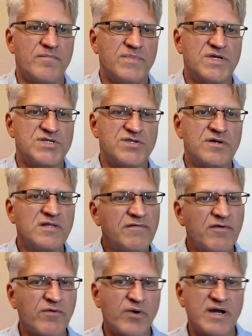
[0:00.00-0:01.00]
This third
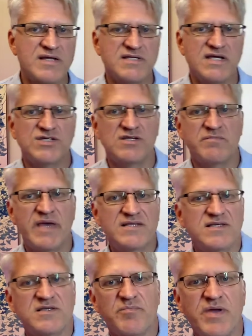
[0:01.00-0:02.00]
level of organization
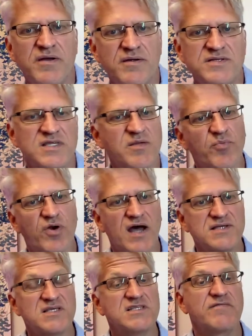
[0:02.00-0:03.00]
makes its appearance in the
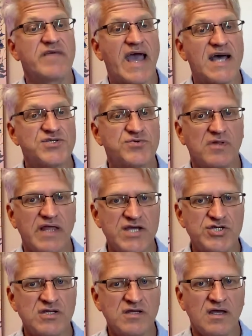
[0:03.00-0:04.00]
process of
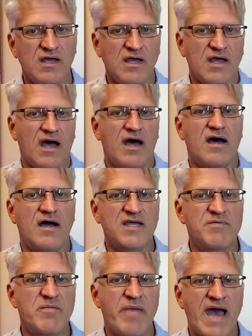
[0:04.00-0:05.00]
gastrulation. It
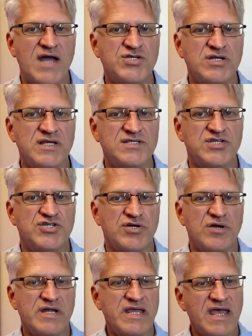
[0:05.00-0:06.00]
can be imagined as a
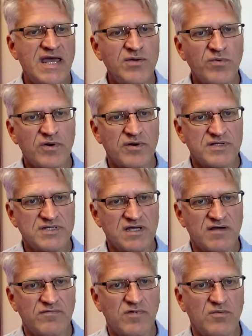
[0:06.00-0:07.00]
turning inwards
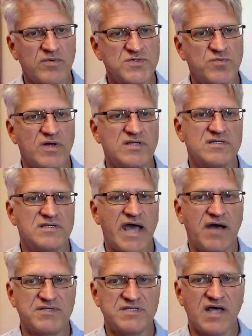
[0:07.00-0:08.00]
of what was once
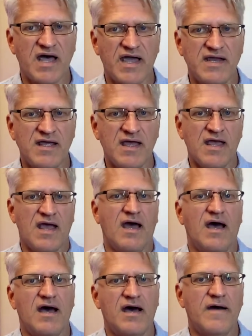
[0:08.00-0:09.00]
outside.
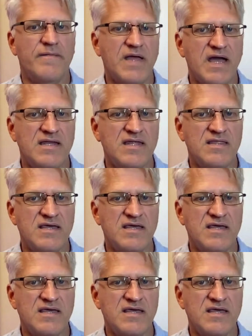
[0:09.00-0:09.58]
And in